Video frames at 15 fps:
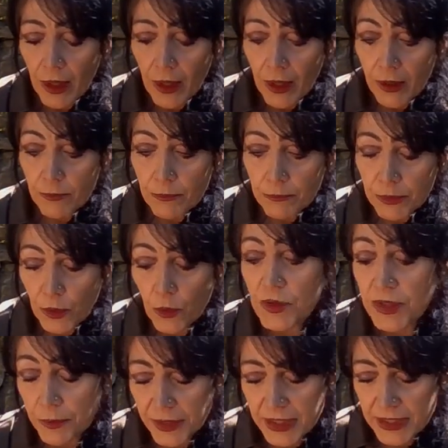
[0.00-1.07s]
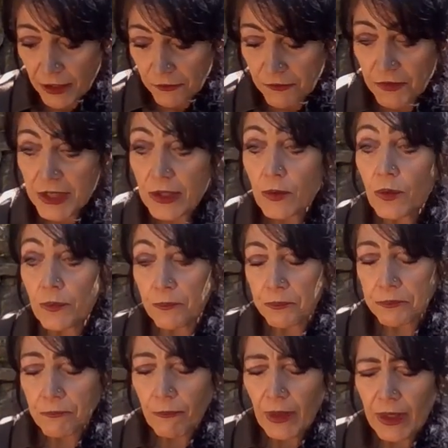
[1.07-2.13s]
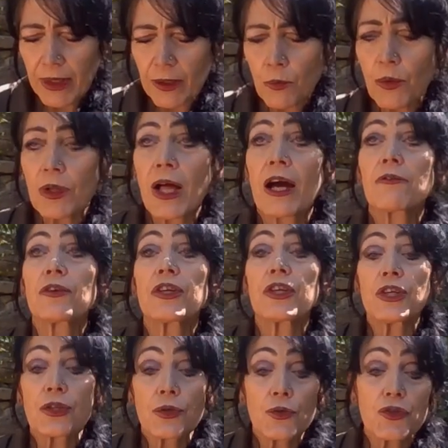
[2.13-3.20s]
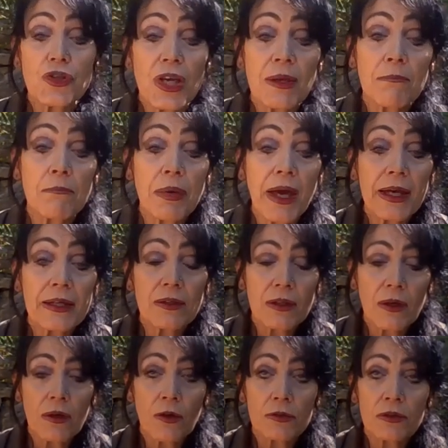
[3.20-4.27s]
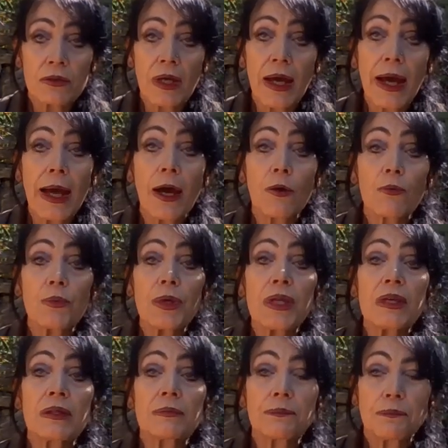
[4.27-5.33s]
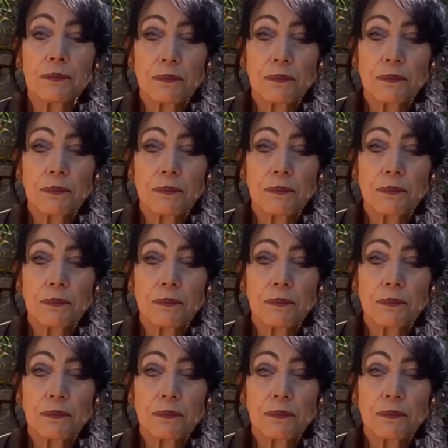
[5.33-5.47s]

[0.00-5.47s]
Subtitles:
But also because I feel it will have a huge impact on how we